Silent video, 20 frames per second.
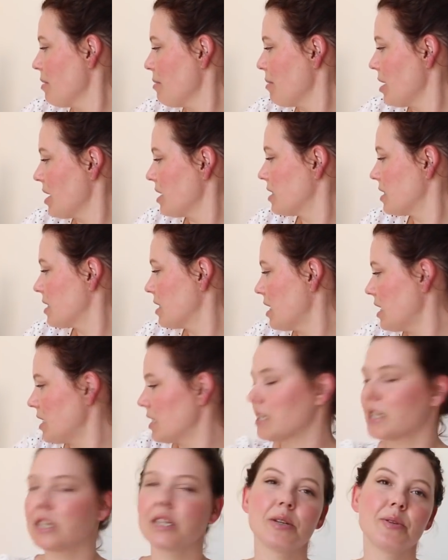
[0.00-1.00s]
I might
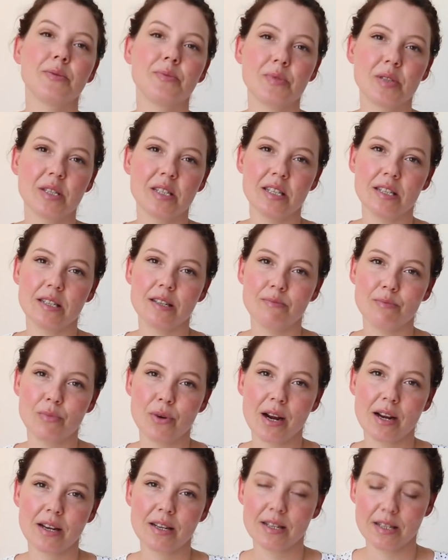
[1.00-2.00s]
sit and
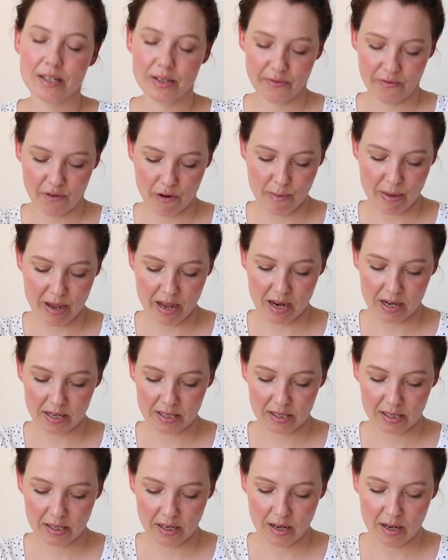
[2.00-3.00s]
practice for a
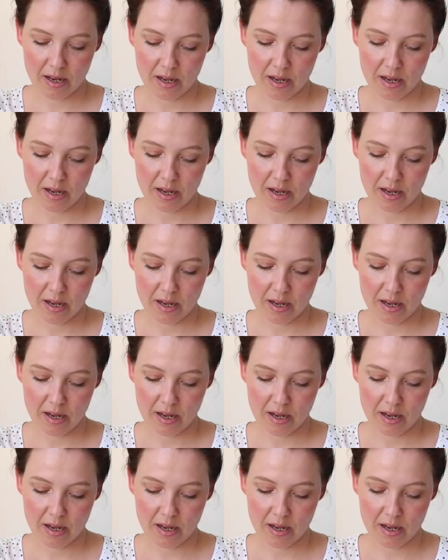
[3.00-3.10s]
bit.